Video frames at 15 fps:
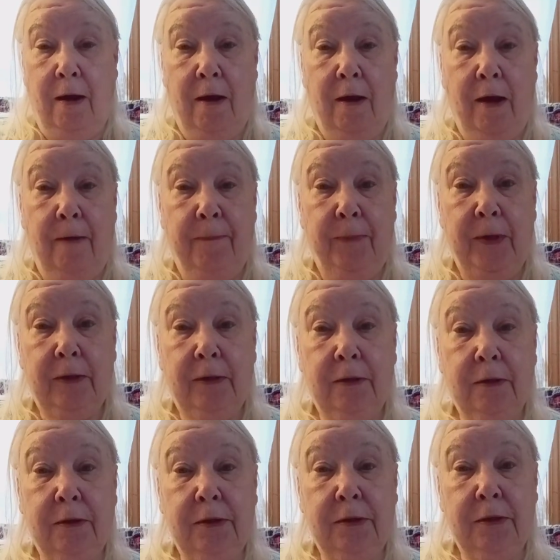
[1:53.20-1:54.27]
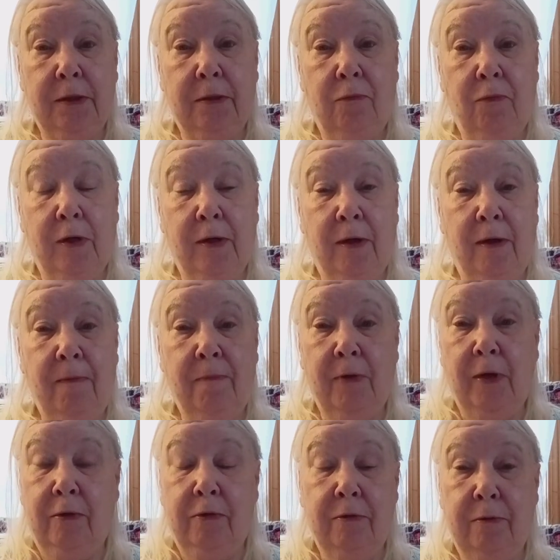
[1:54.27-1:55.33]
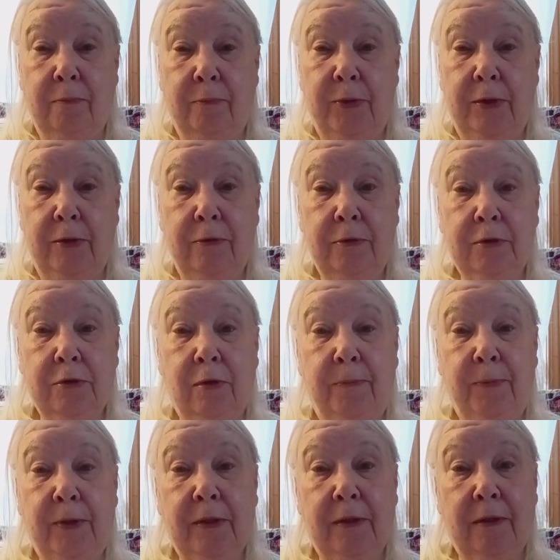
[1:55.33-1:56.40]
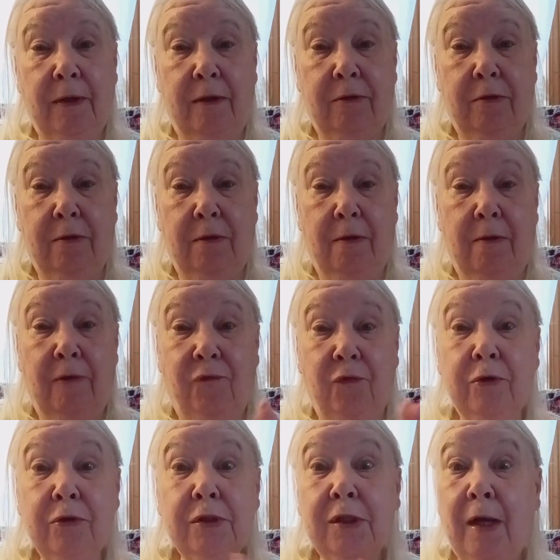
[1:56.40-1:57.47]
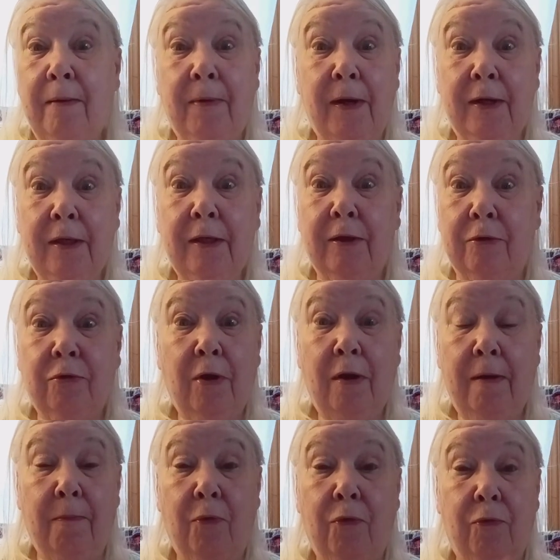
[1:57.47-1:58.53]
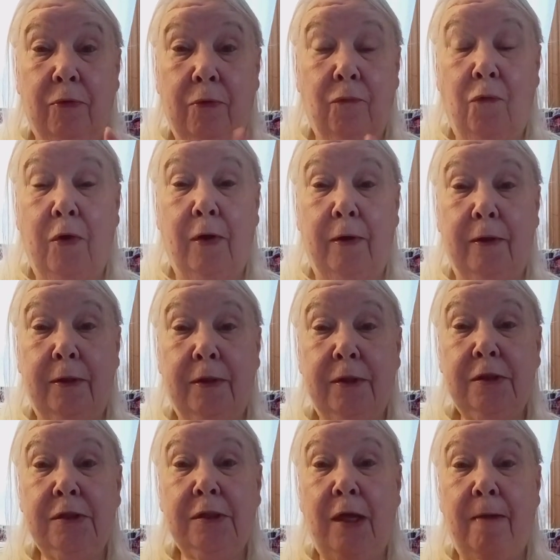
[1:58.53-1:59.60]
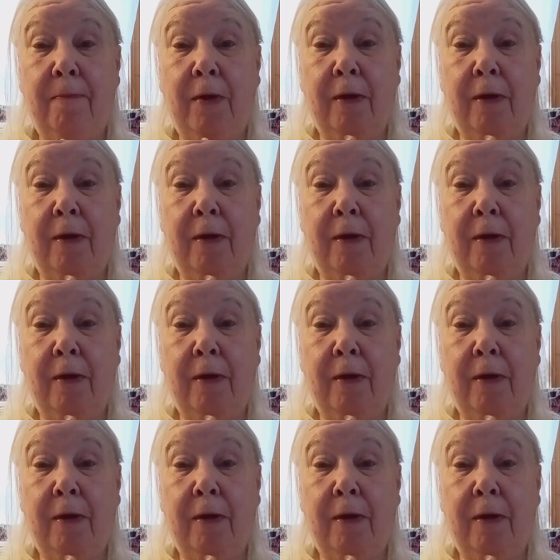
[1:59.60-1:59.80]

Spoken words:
I picked one up and I couldn't peel it. So the first time I didn't try more than one. This time I